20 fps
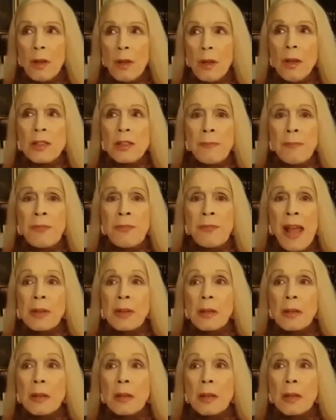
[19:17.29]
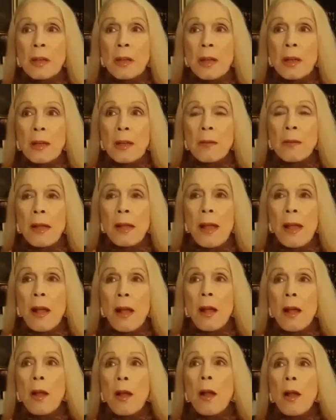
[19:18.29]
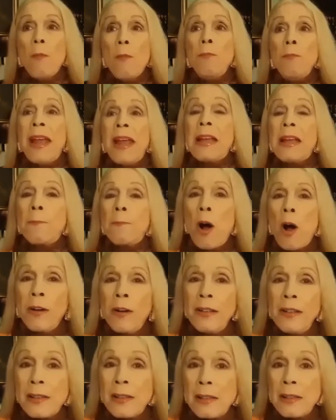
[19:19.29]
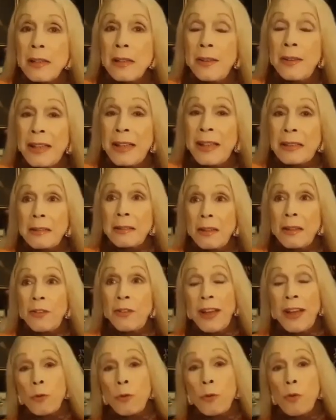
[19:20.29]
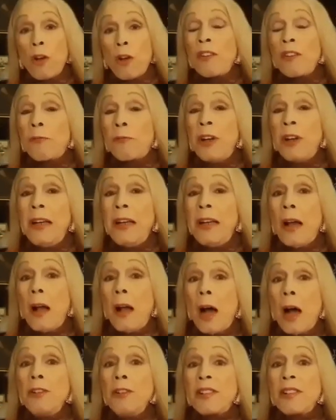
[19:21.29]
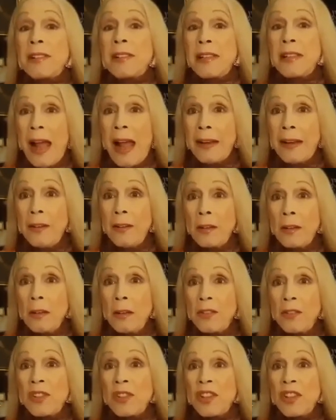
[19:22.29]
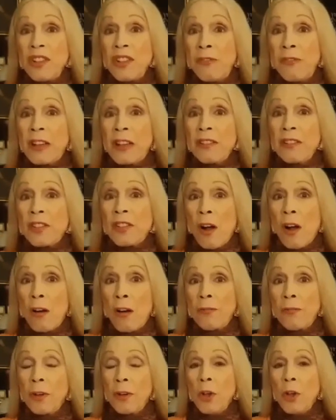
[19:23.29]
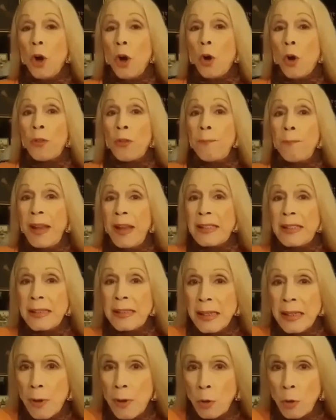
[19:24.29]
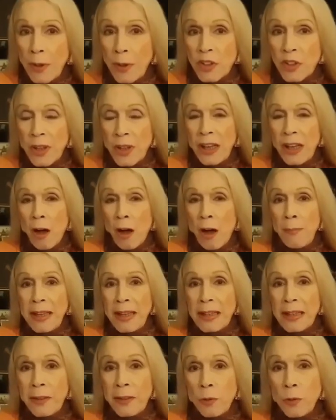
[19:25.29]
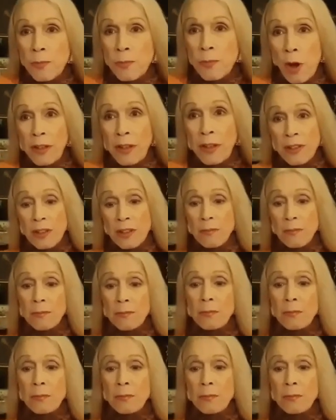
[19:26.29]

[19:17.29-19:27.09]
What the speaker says: Some of them make points that they do not fully understand the significance of, or the basis upon which they are making those points.